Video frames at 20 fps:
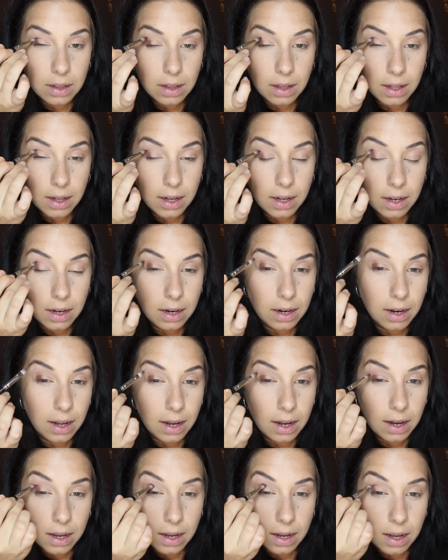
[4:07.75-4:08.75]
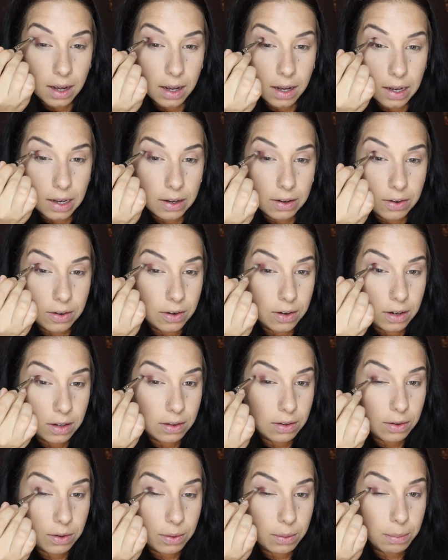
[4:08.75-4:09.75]
that out a
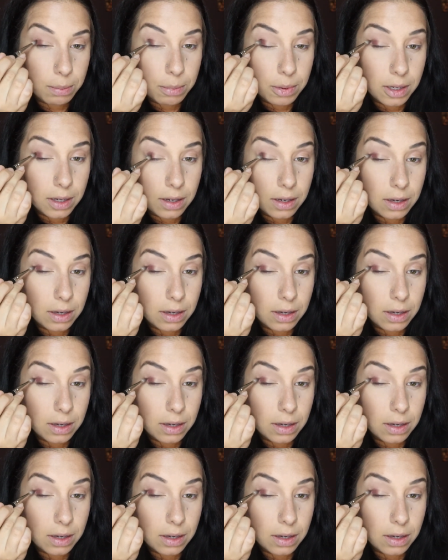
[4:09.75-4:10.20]
little bit